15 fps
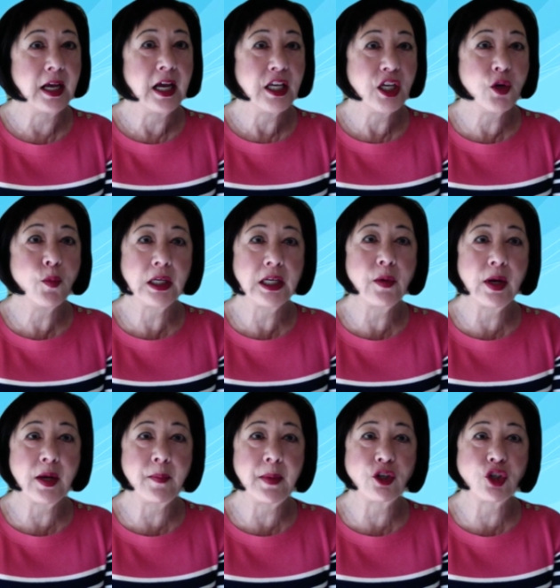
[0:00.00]
you really want to
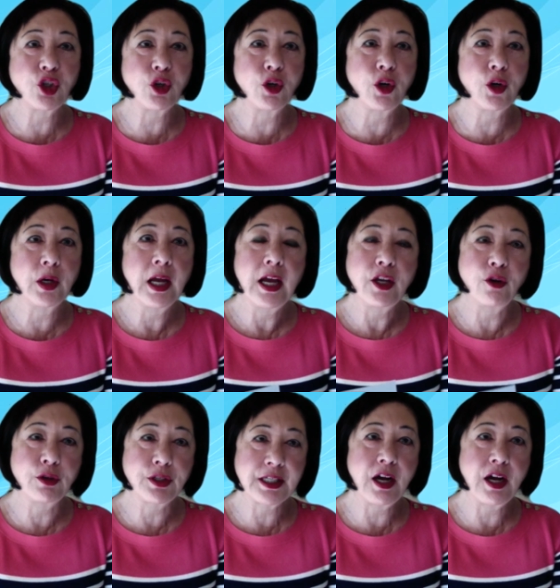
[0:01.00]
make sure
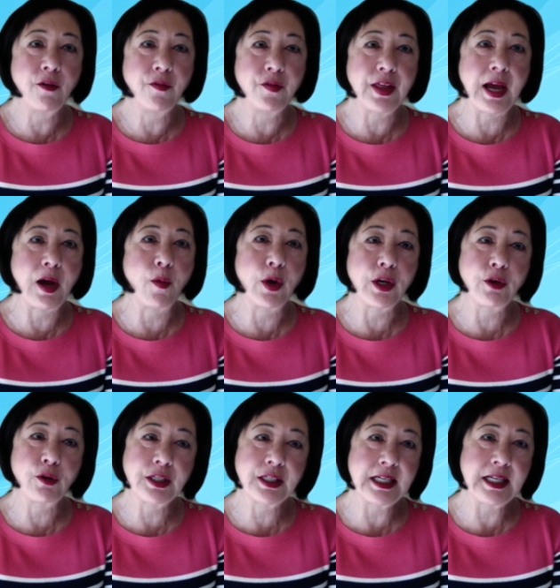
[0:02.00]
yourself that where you're
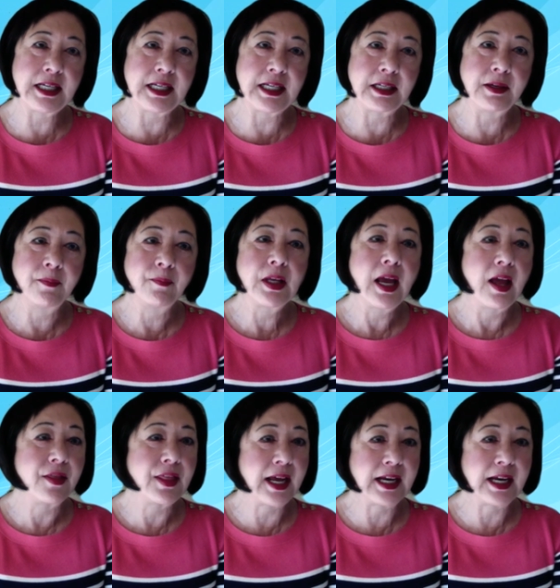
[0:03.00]
seated,
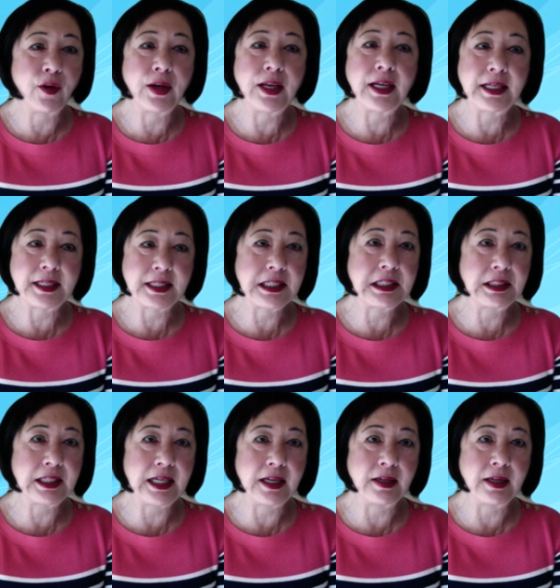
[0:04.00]
that area is
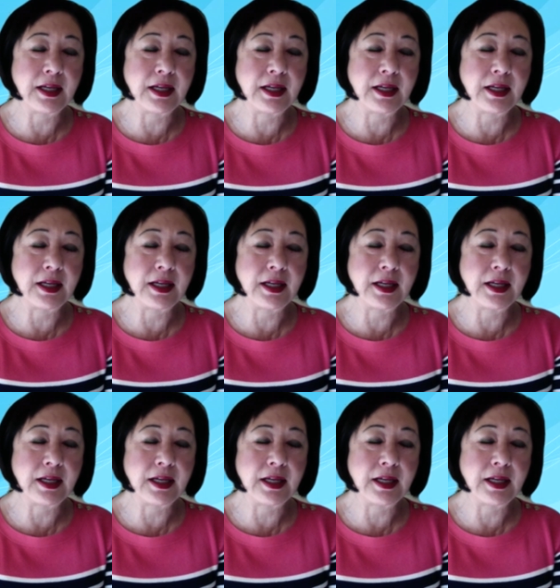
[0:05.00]
clean.